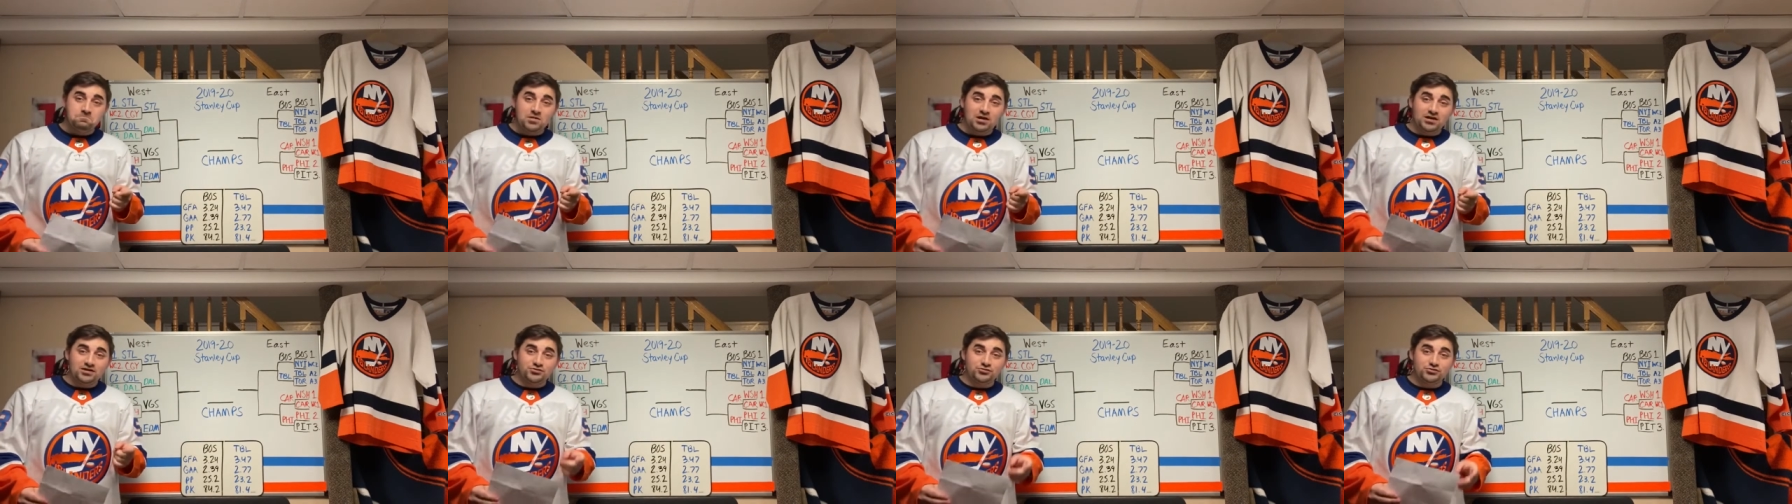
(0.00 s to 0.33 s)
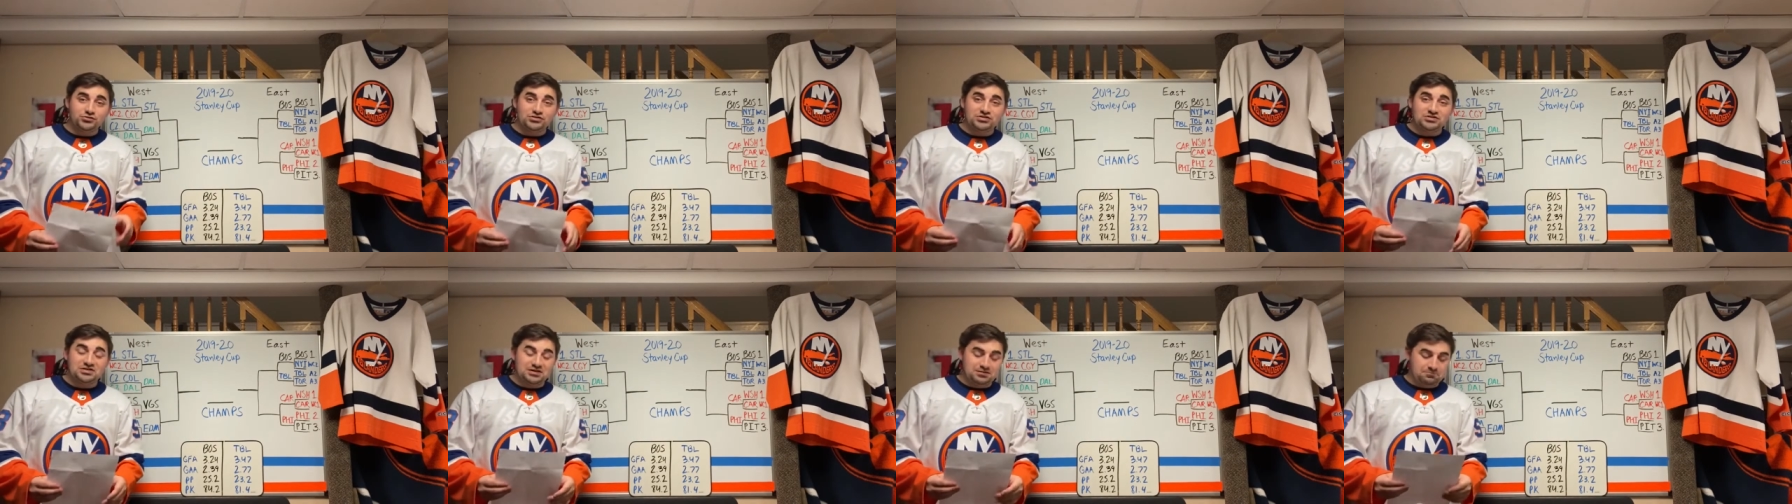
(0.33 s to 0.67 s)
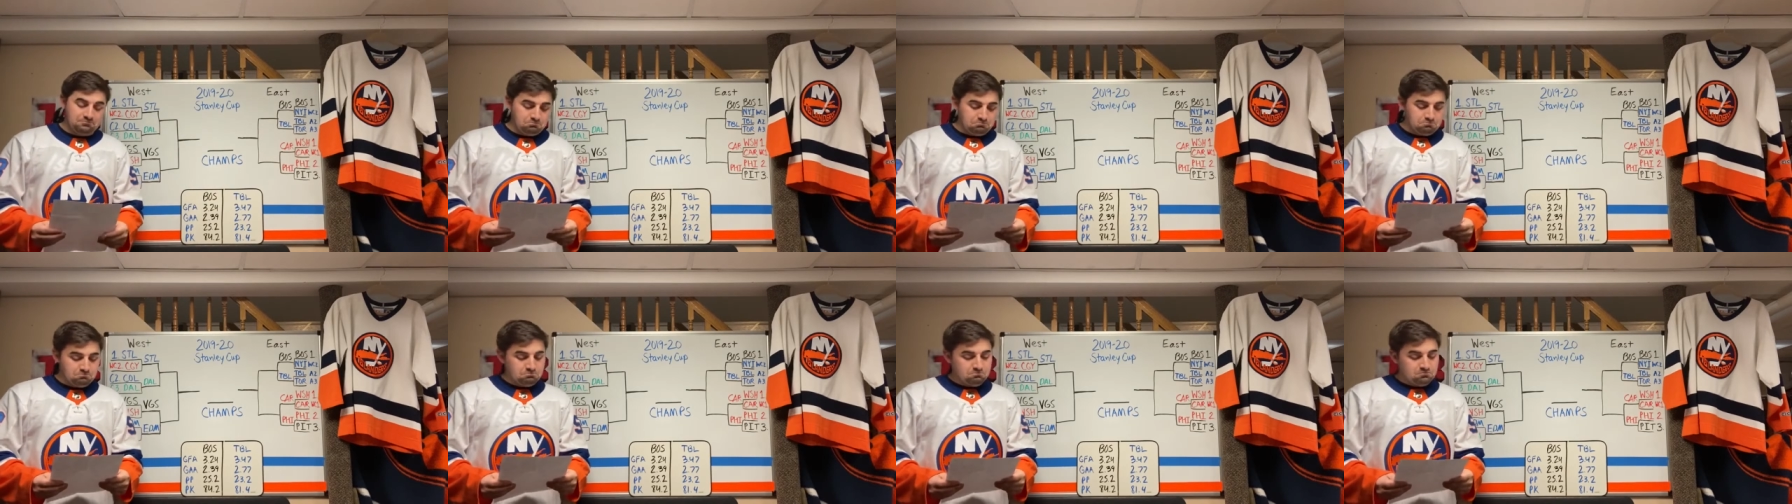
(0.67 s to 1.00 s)
Interesting.
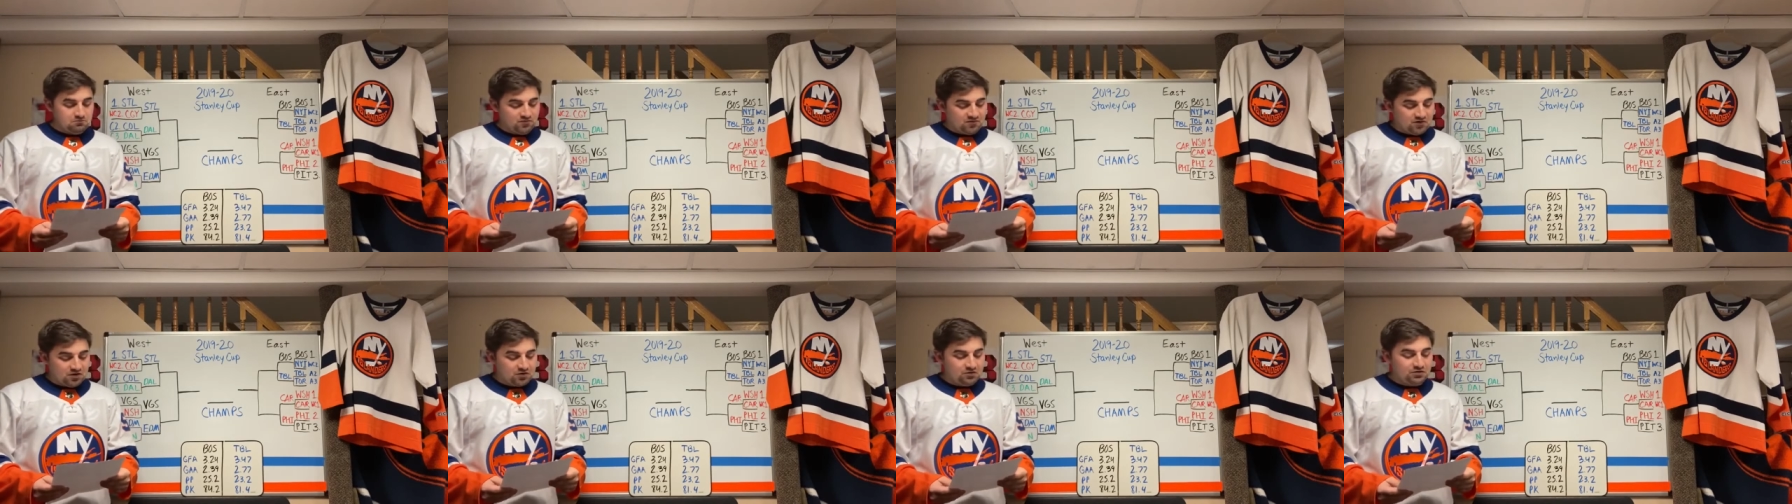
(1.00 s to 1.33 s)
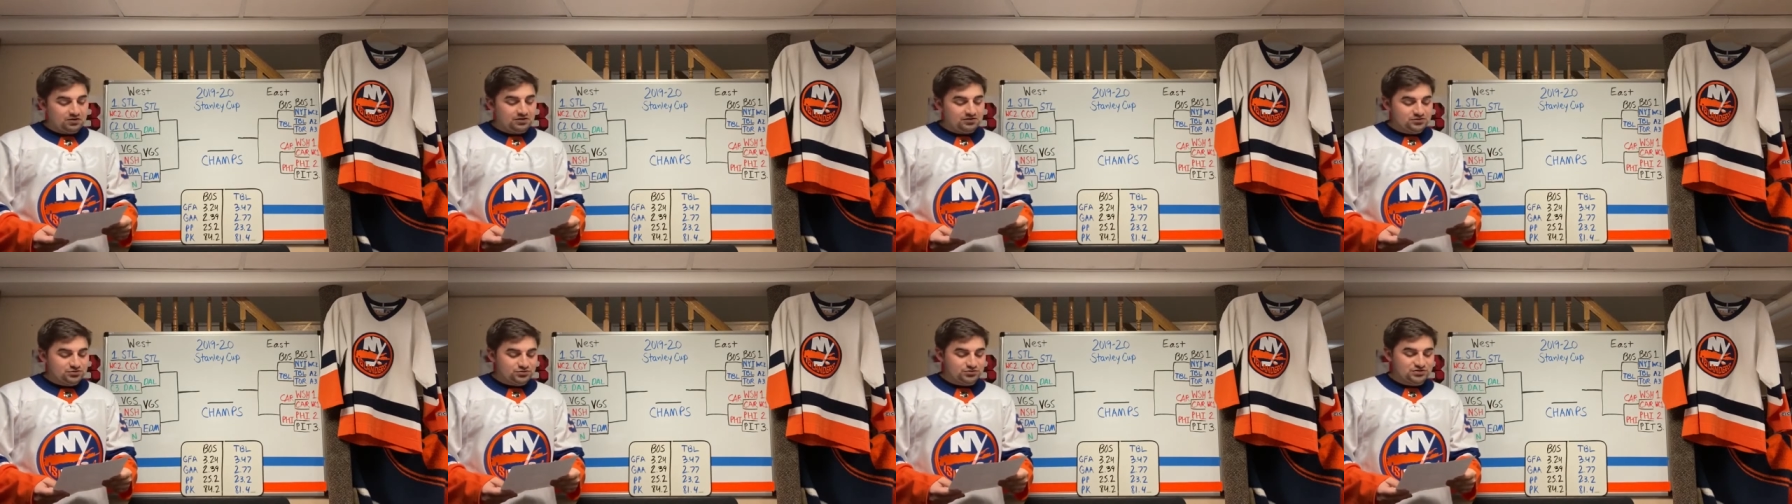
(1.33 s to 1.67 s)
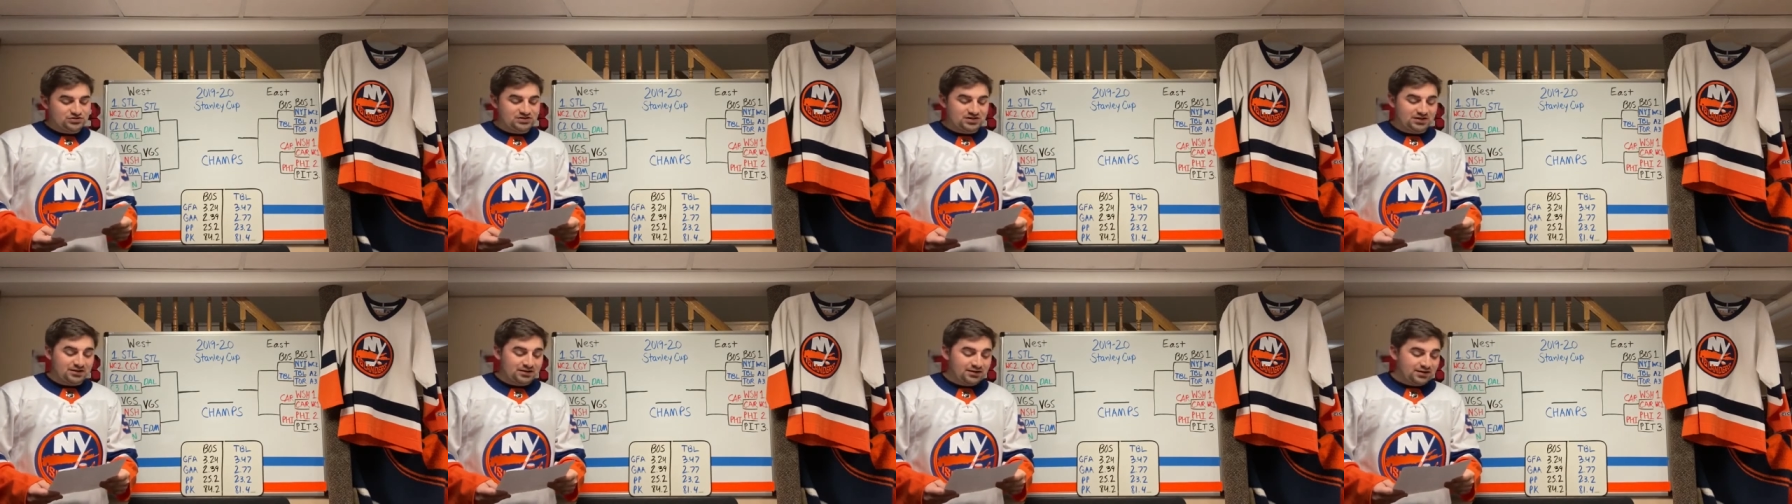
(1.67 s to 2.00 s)
Very
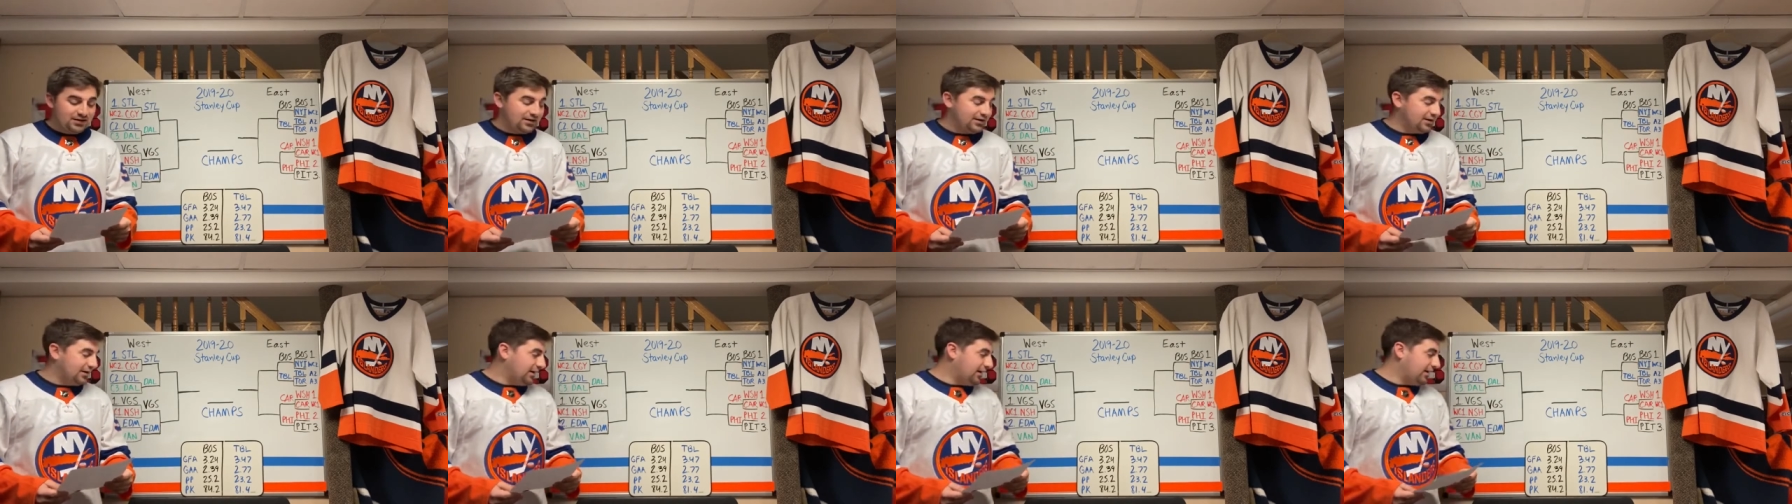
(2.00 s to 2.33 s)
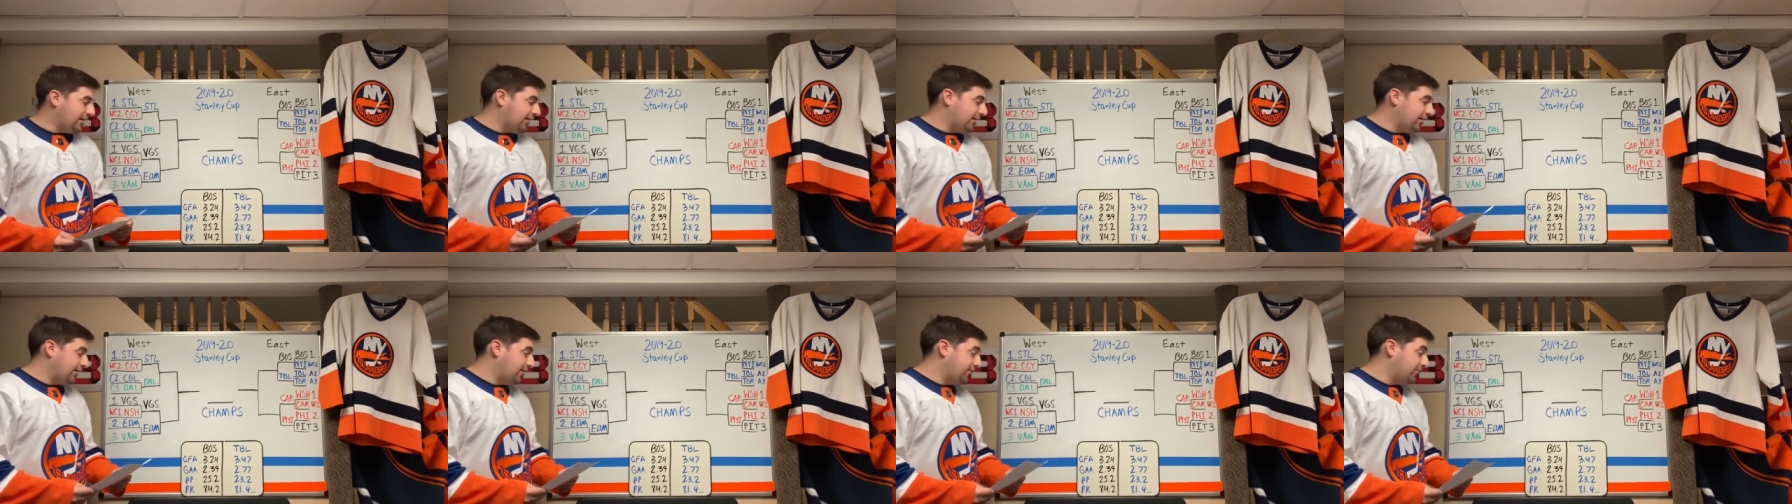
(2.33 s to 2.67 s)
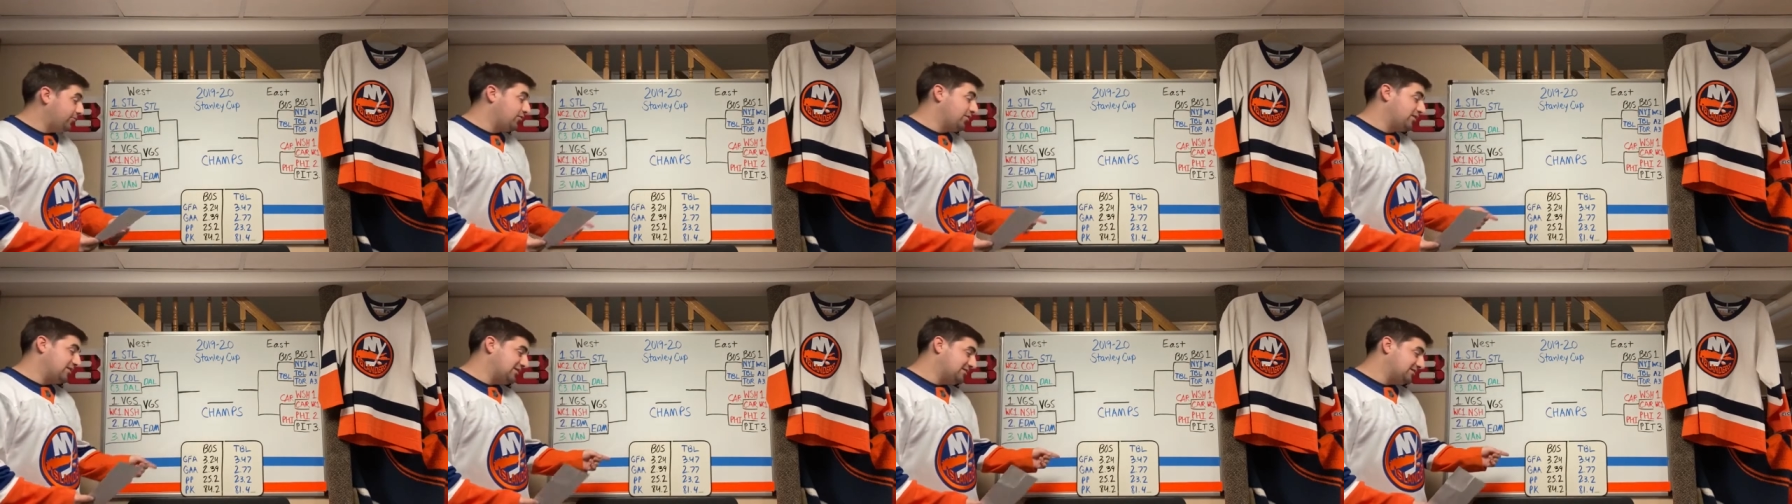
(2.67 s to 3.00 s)
interesting. Uh,
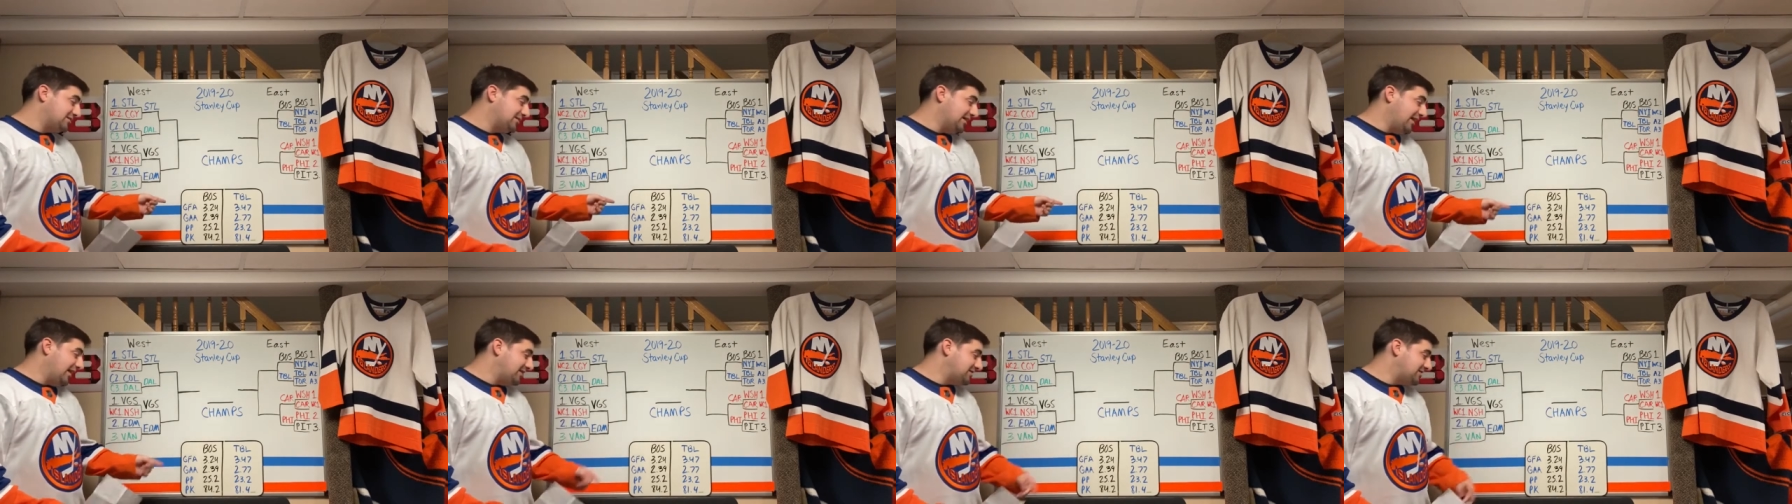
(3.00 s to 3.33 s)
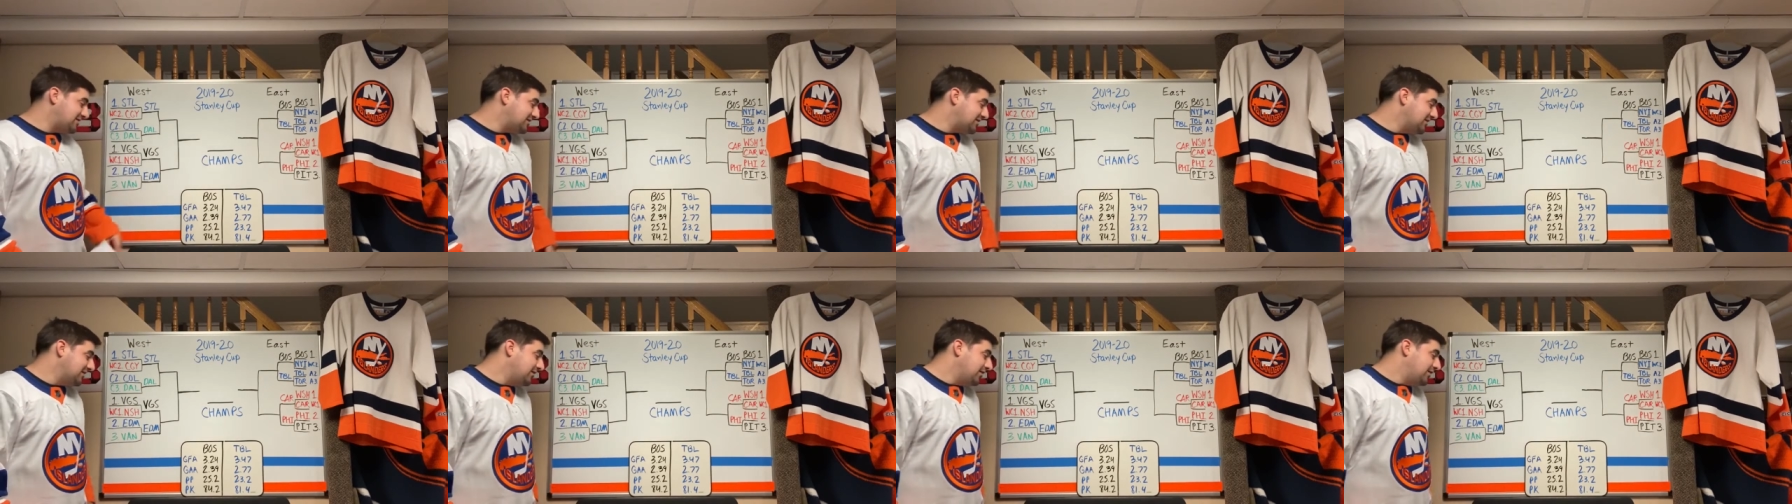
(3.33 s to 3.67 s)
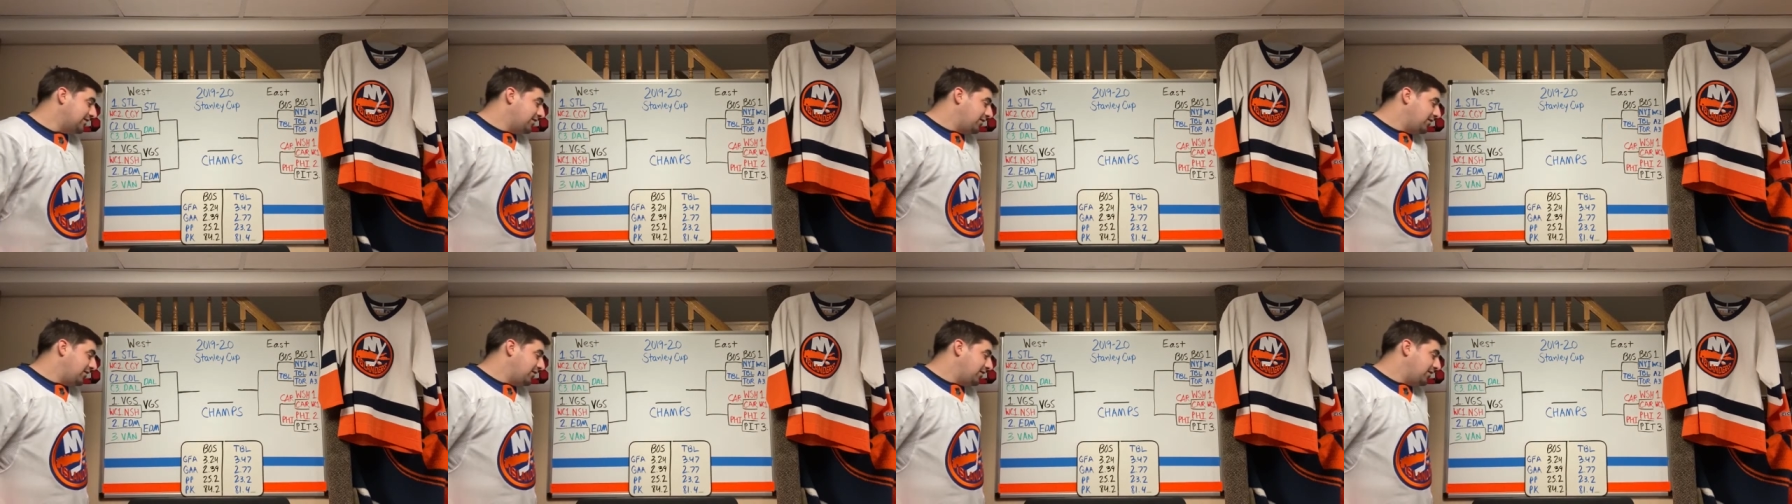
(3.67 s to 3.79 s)
look at the stats.